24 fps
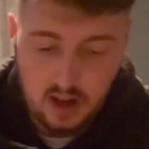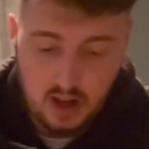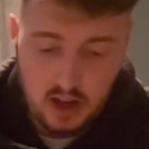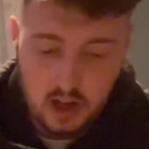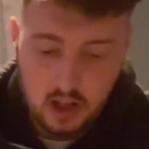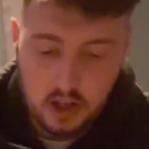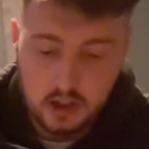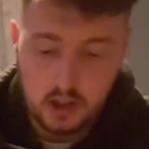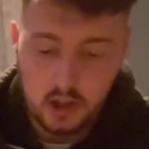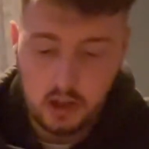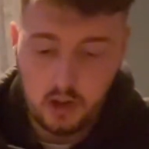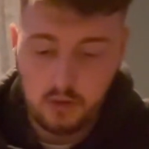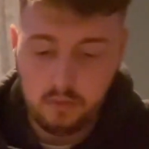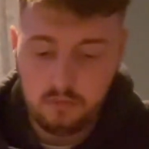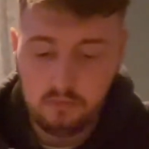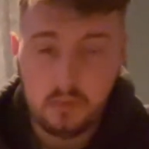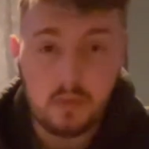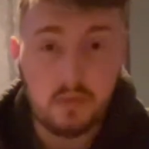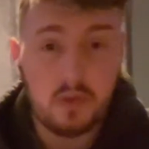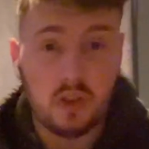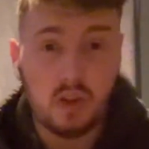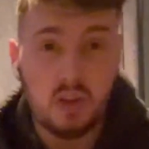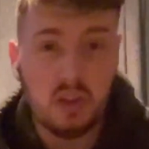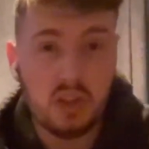So
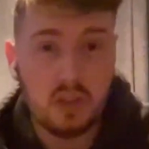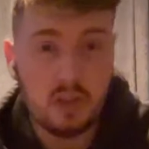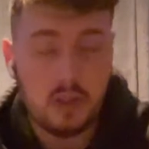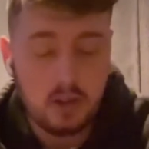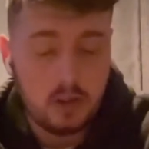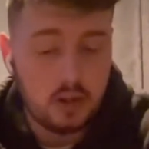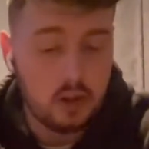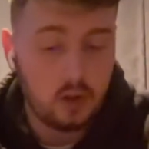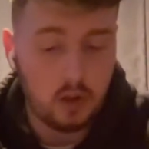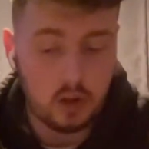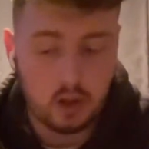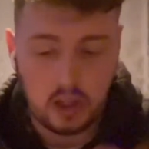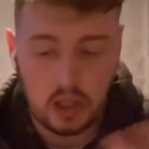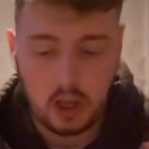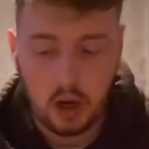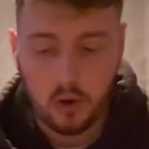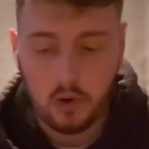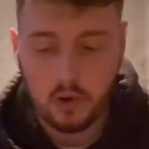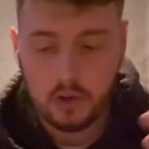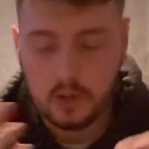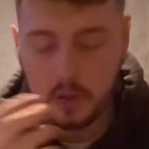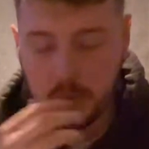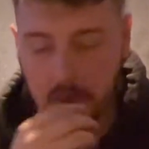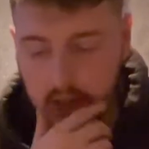they go on
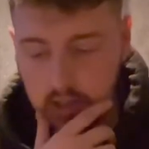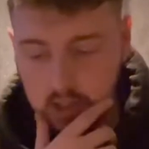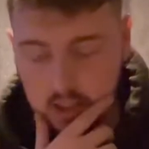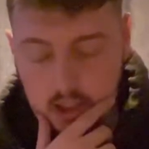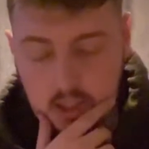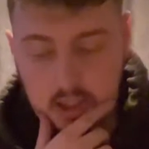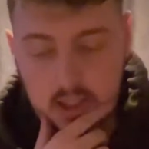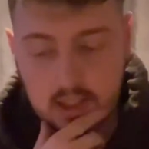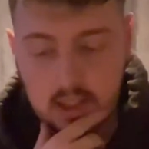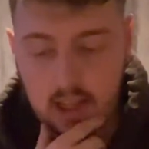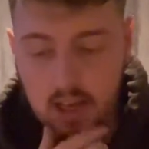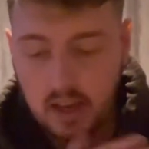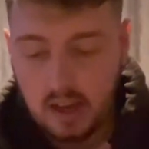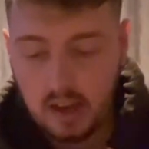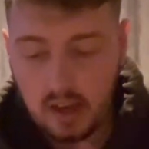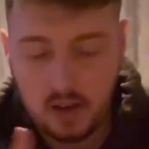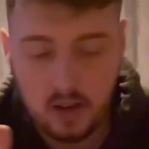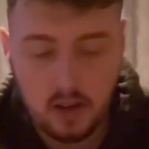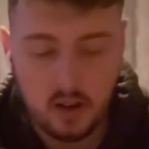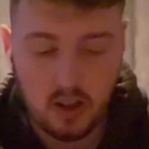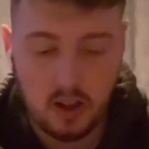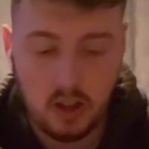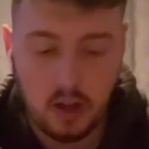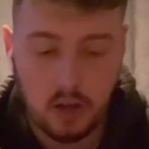to basically say,
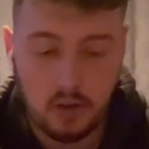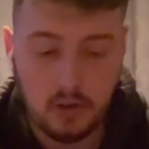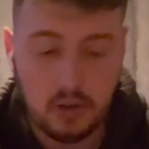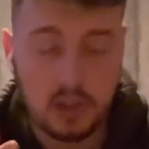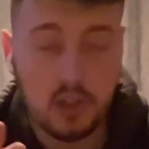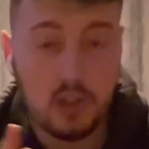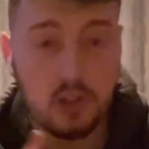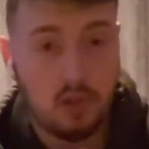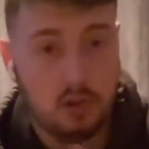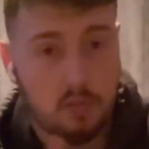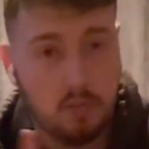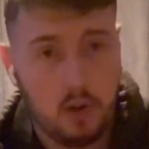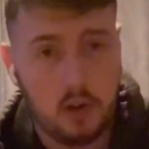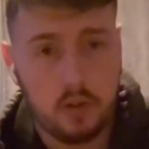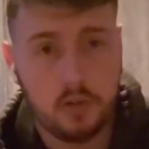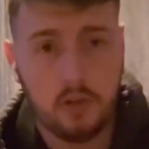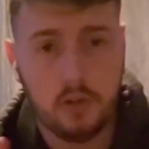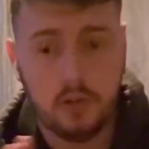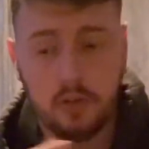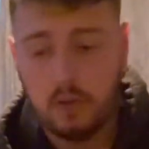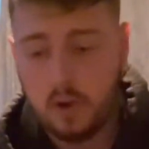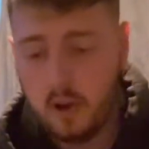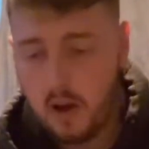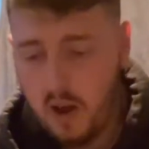you know, this is your
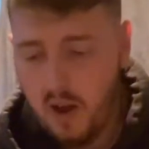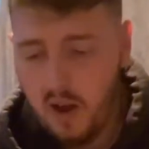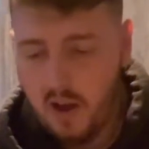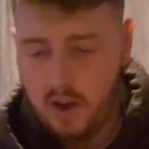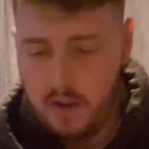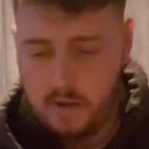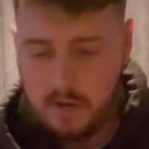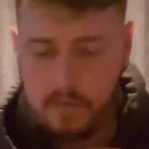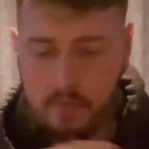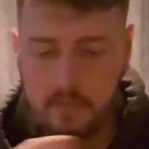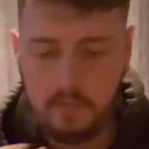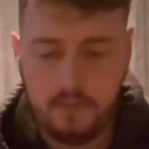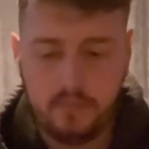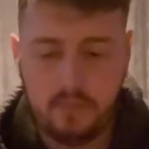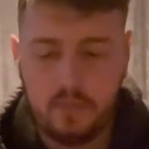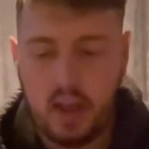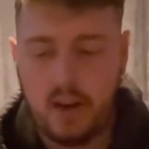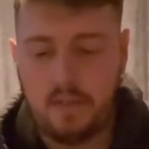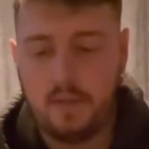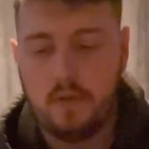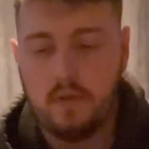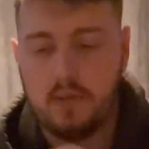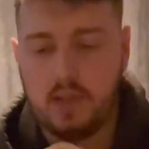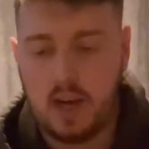model,
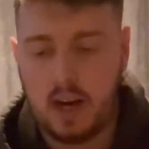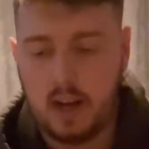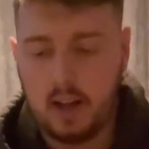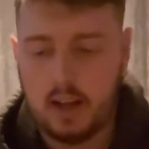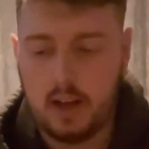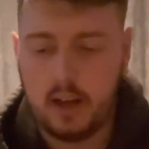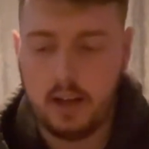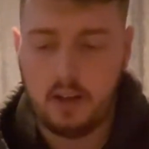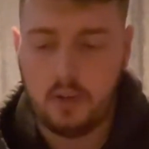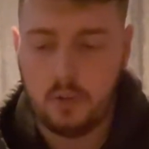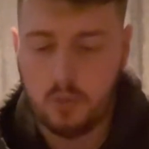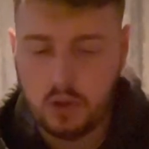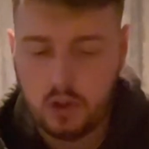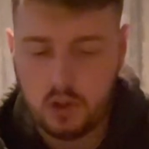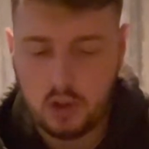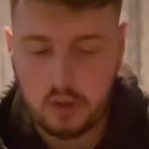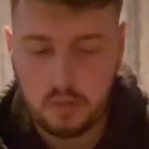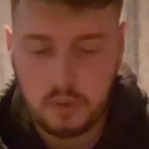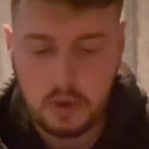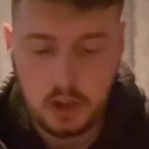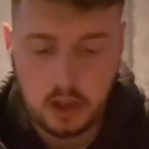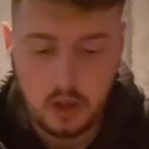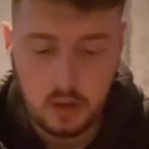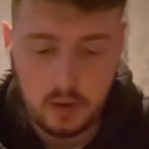everything's highlighted of what you're going to be
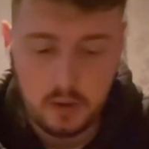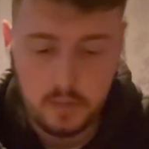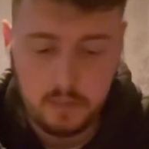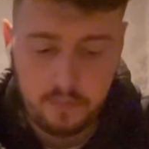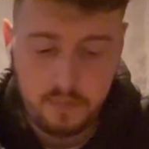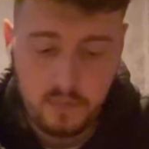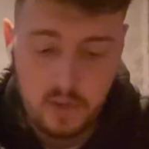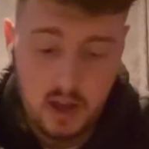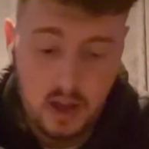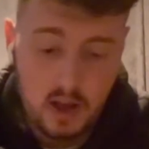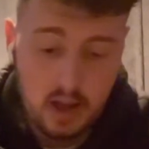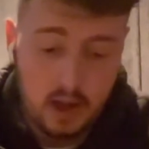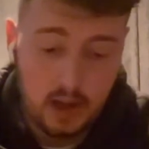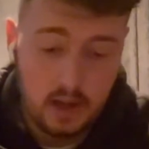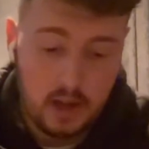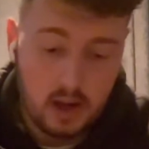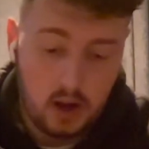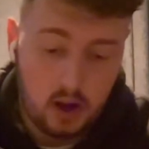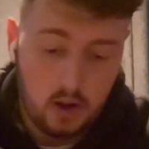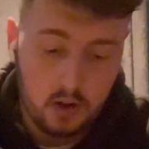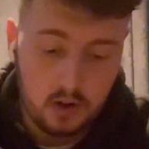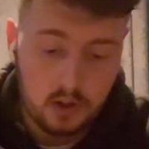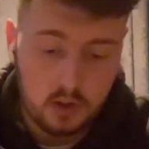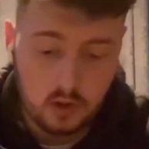doing. And it
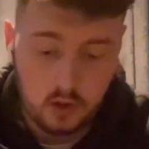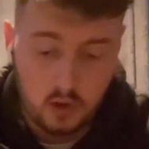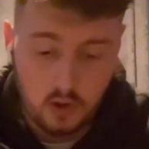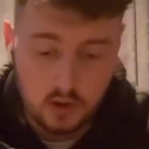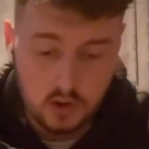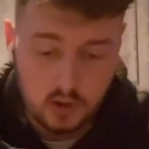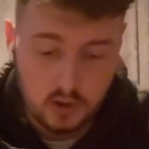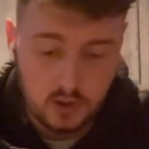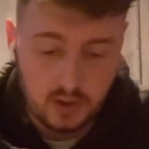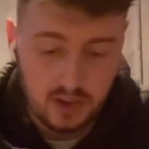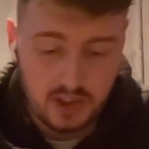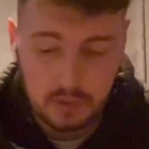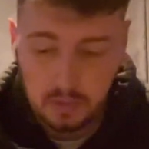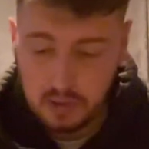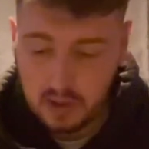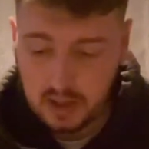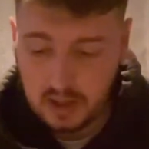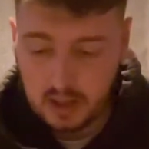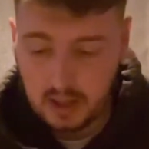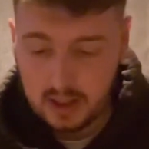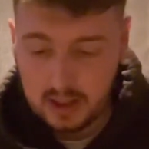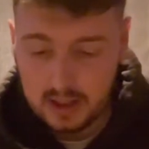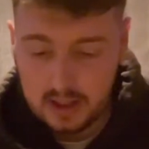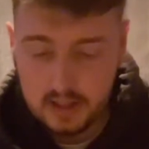also goes on to explain a
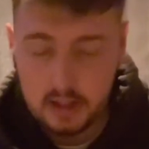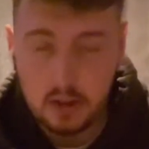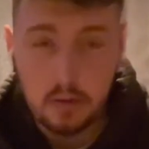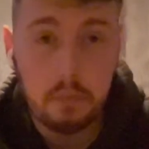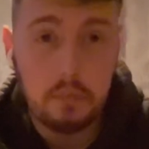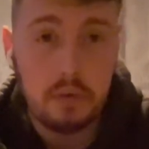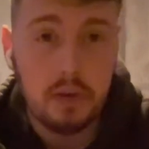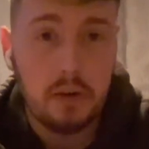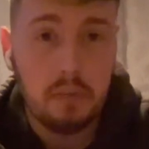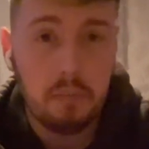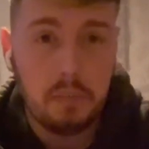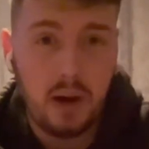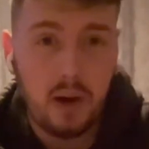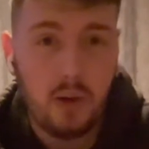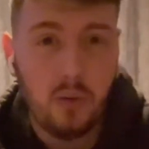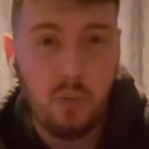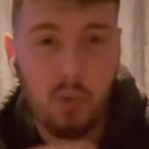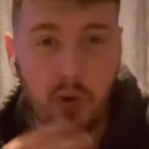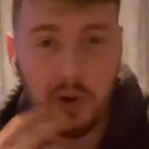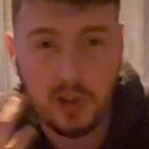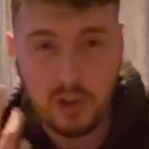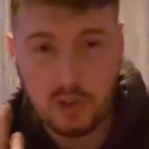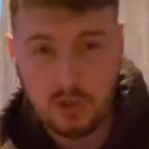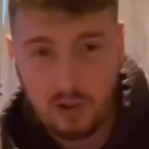little bit about
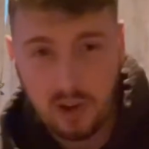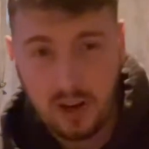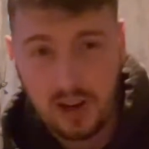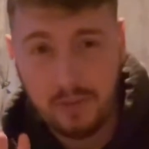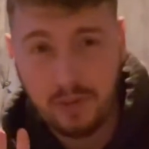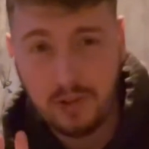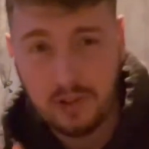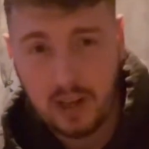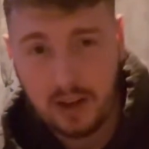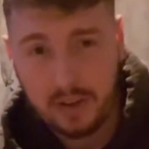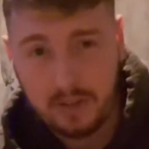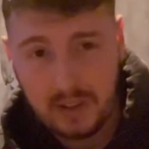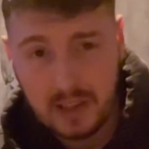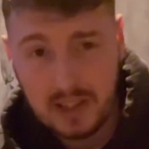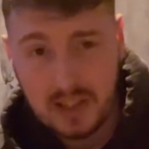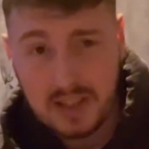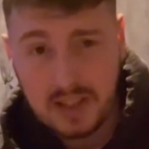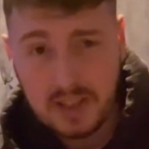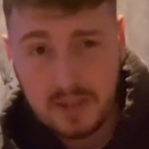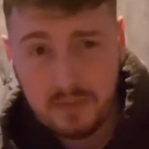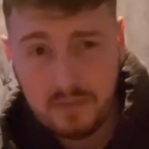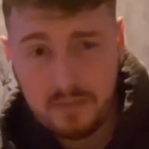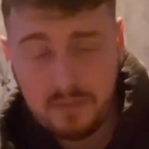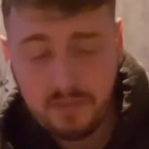what a drive shaft is
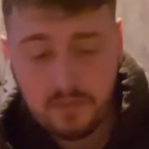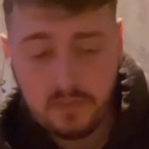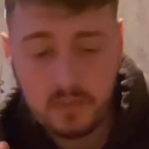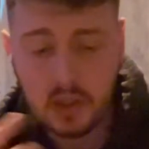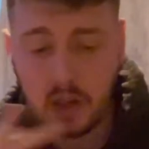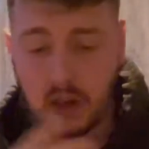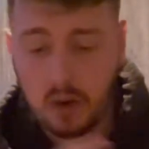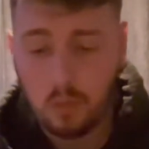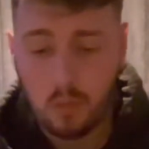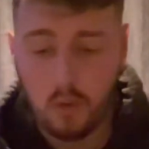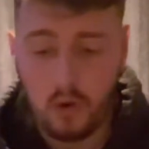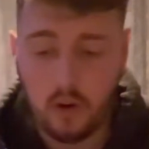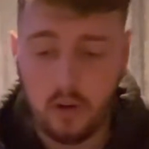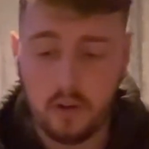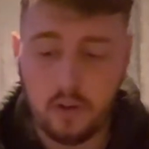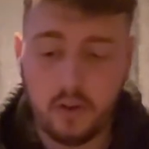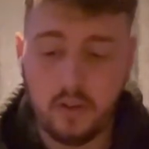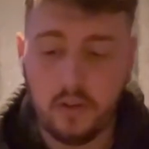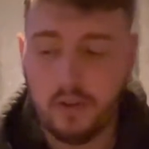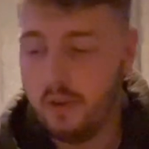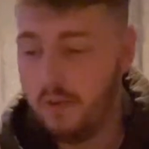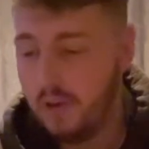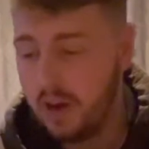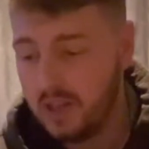and what
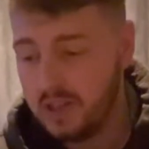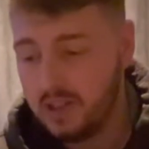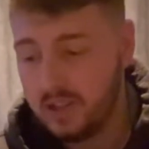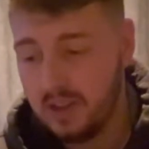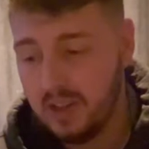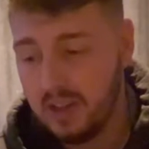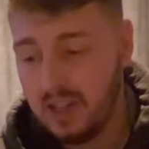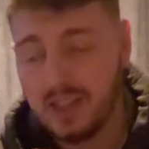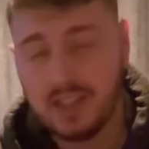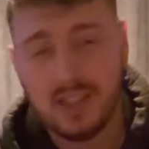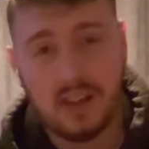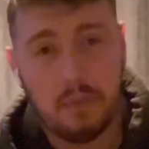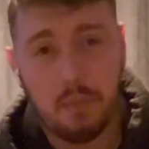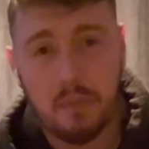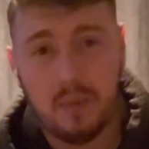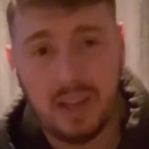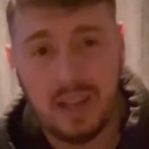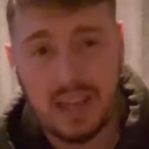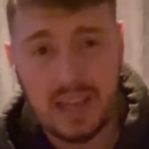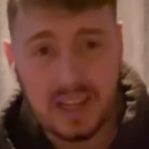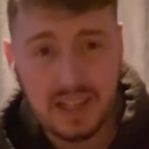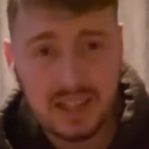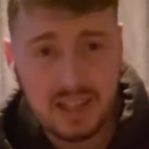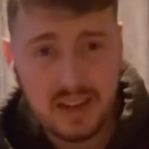the rest of the assembly
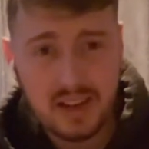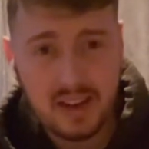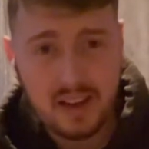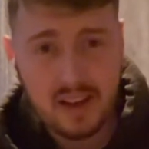is,